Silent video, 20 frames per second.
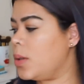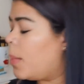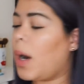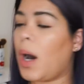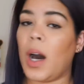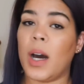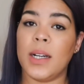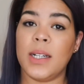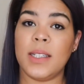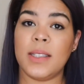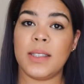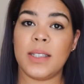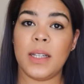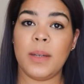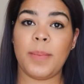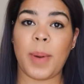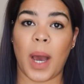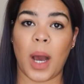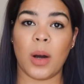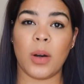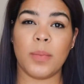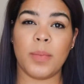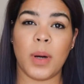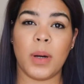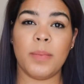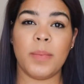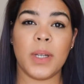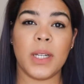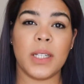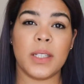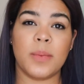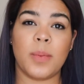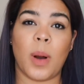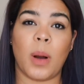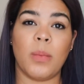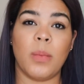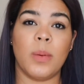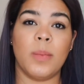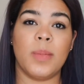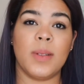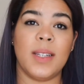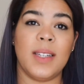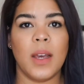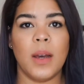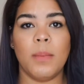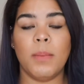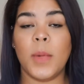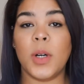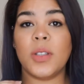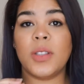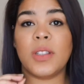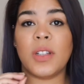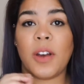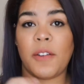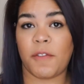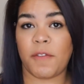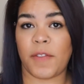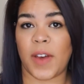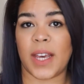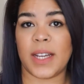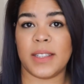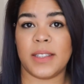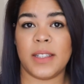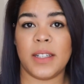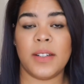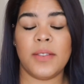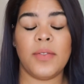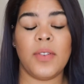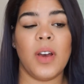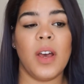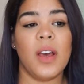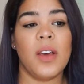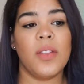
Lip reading: But honestly, power pumping is probably most effective.